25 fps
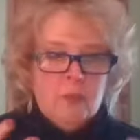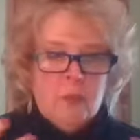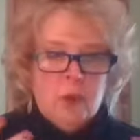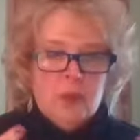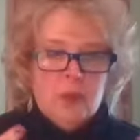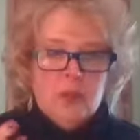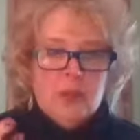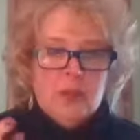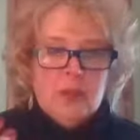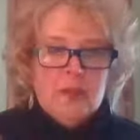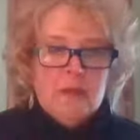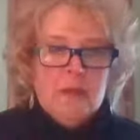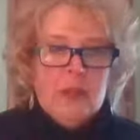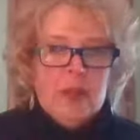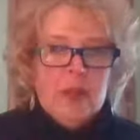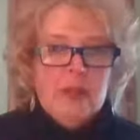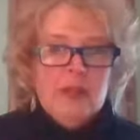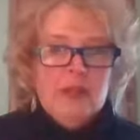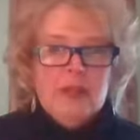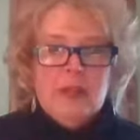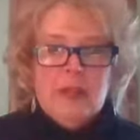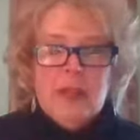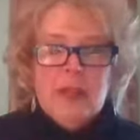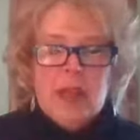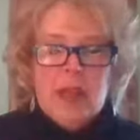post
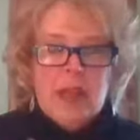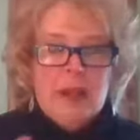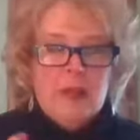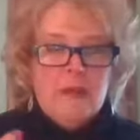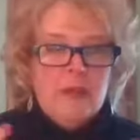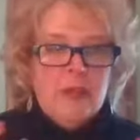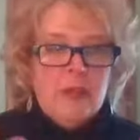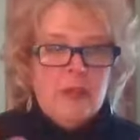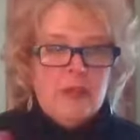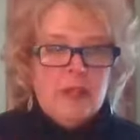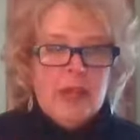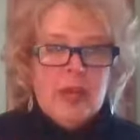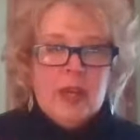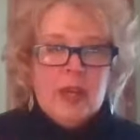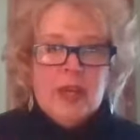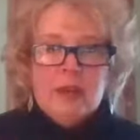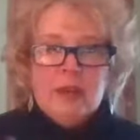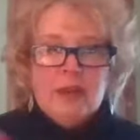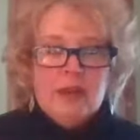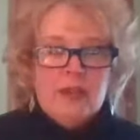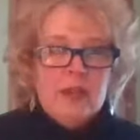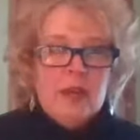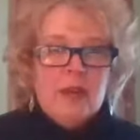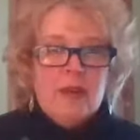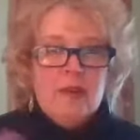events and have this kind of
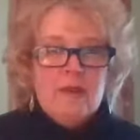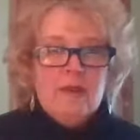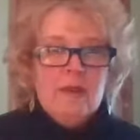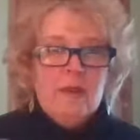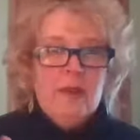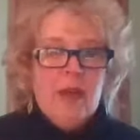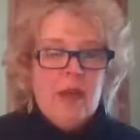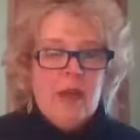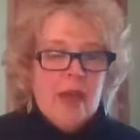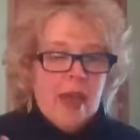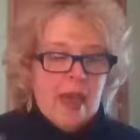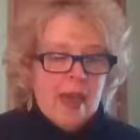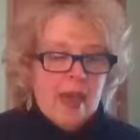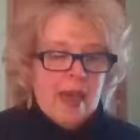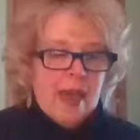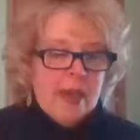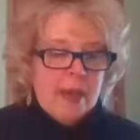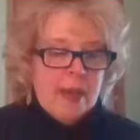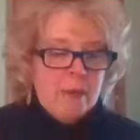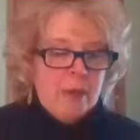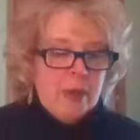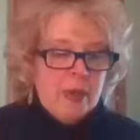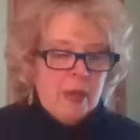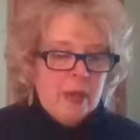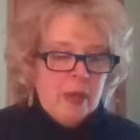stuff
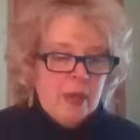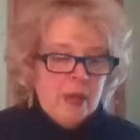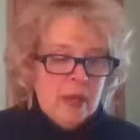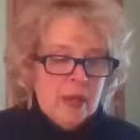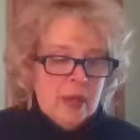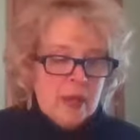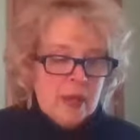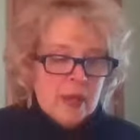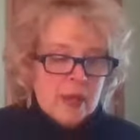happen.